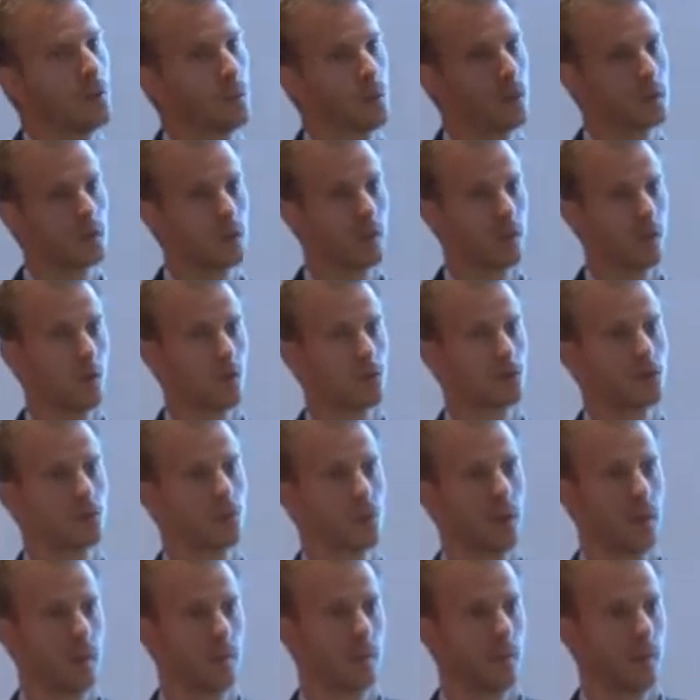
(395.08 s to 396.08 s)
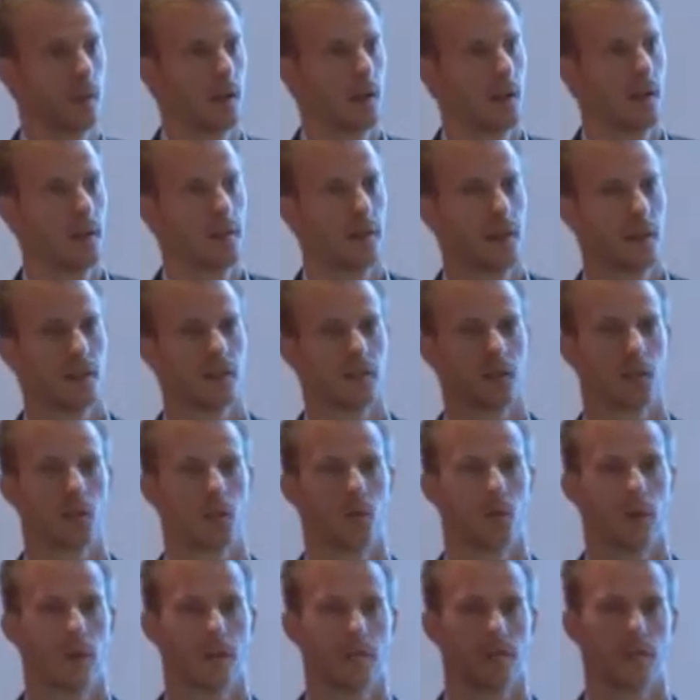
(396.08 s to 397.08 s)
which have also implied that
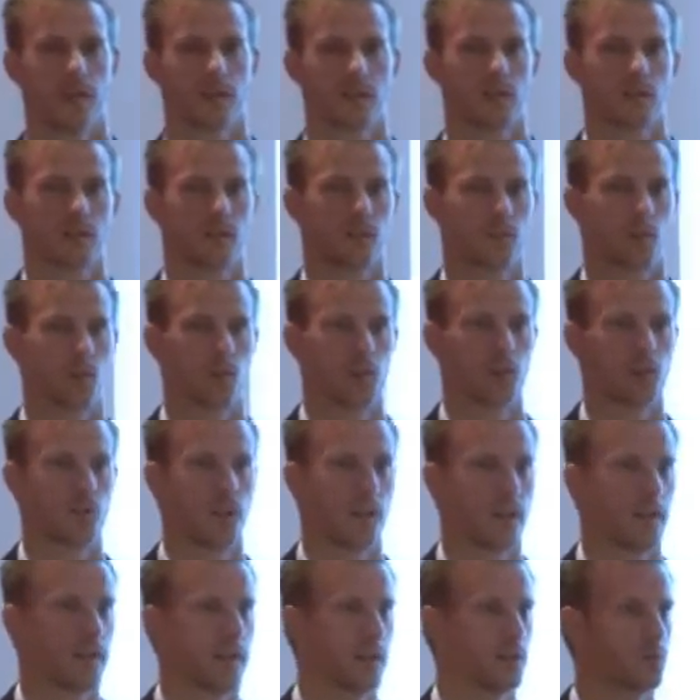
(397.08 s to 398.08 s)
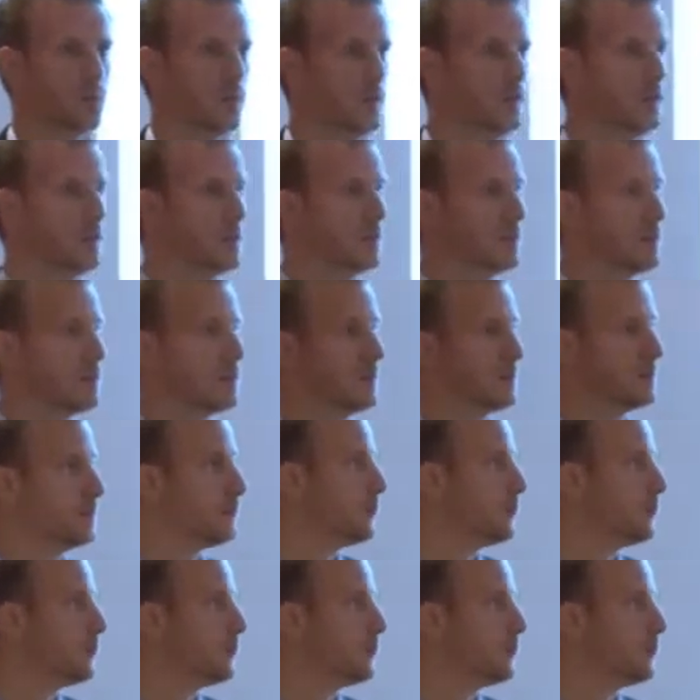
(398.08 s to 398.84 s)
our FX exposure have increased.